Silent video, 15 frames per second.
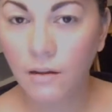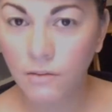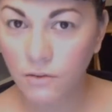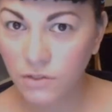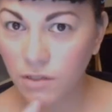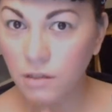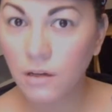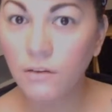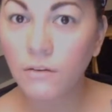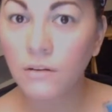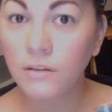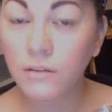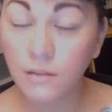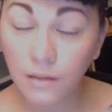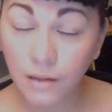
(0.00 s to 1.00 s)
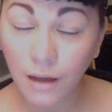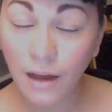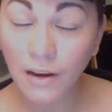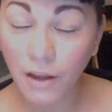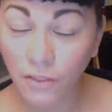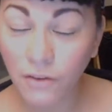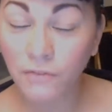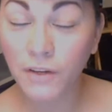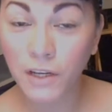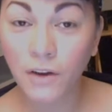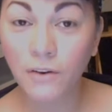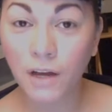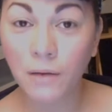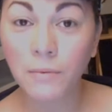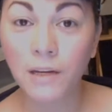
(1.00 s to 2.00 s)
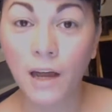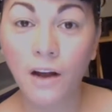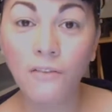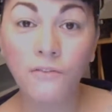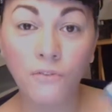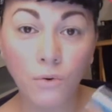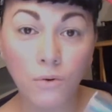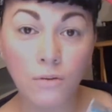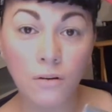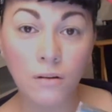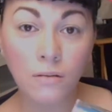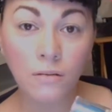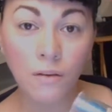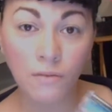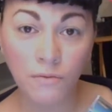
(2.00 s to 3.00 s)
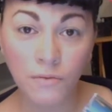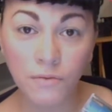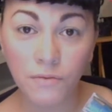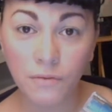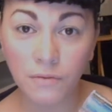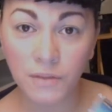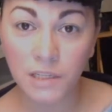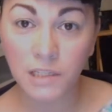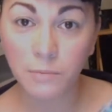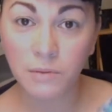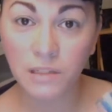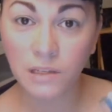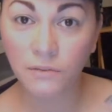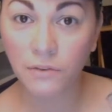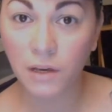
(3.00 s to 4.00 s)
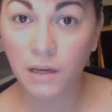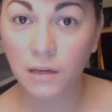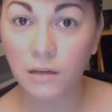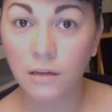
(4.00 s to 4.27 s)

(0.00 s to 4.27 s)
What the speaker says: there's another video coming out for this specific